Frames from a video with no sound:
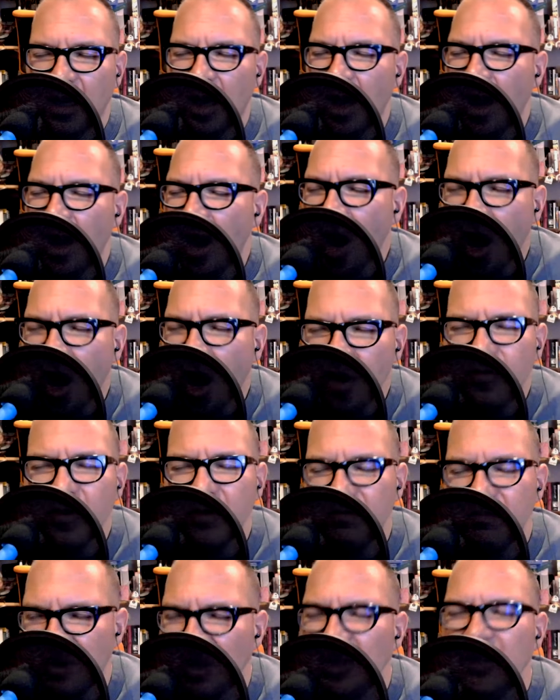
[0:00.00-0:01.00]
a
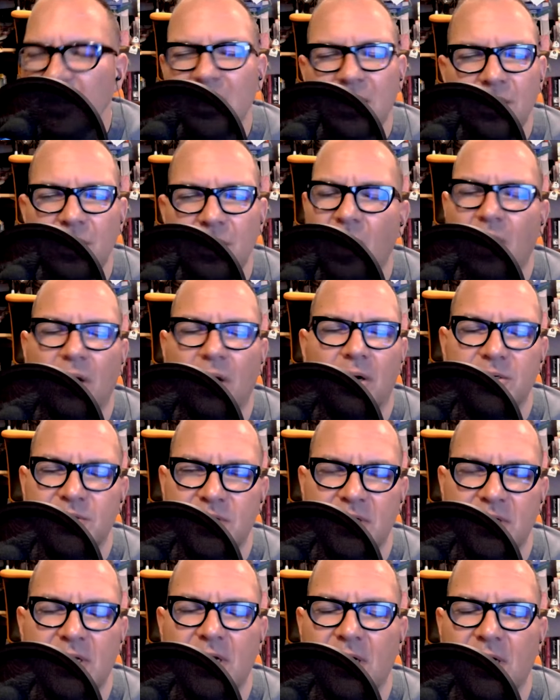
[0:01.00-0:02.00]
hundred billion dollars
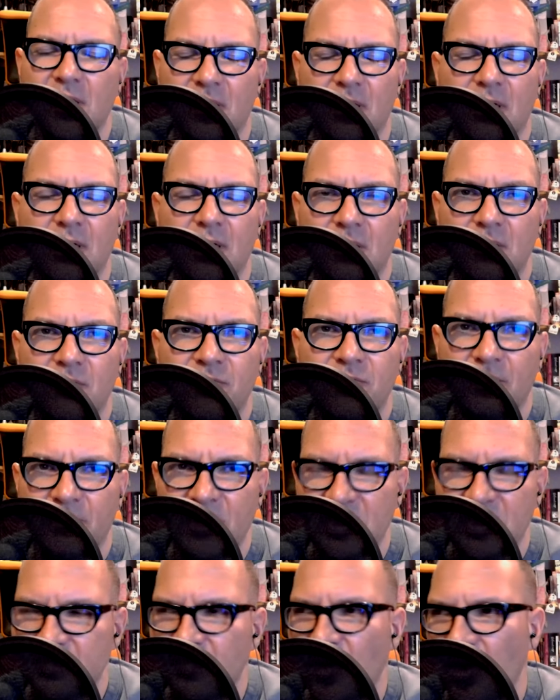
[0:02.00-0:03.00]
a year from
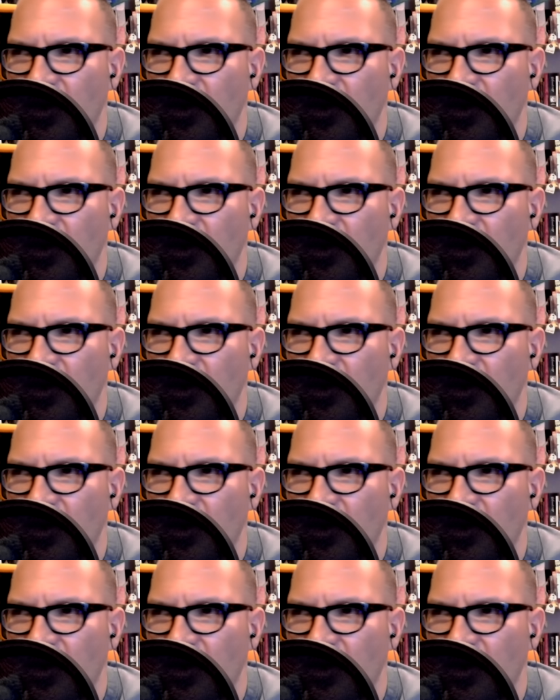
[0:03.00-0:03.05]
this